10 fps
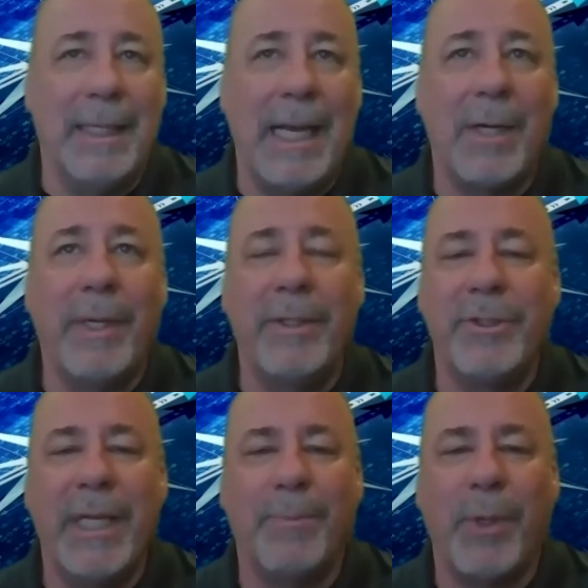how do I
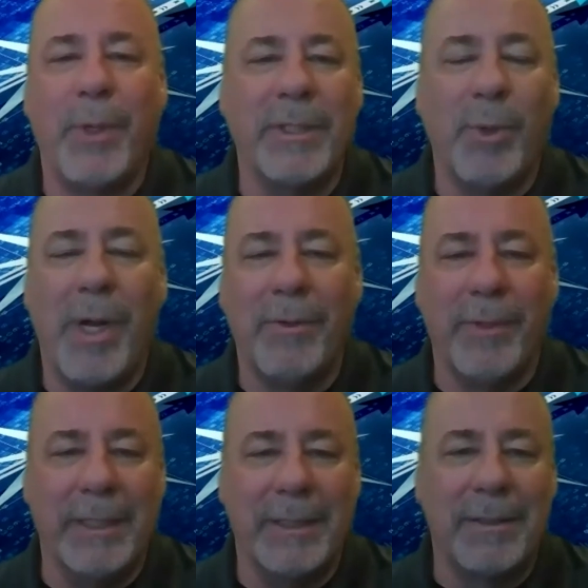understand project
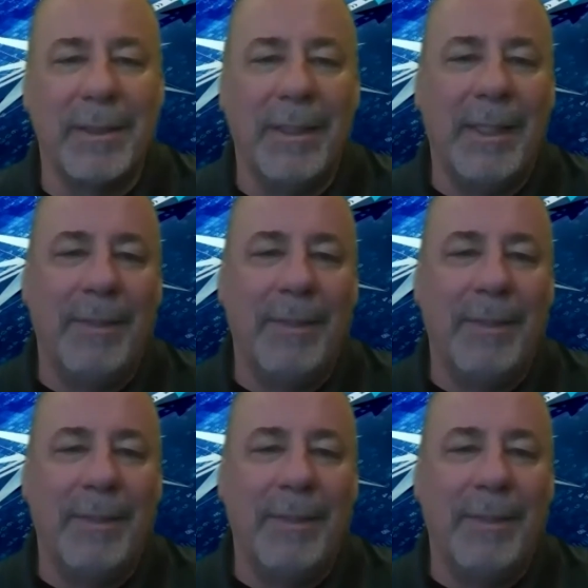progress,